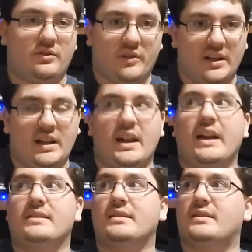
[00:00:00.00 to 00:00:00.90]

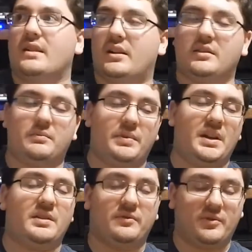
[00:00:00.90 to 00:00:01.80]
3DS, it's on the
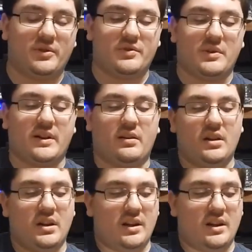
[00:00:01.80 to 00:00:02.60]
PS4 as well,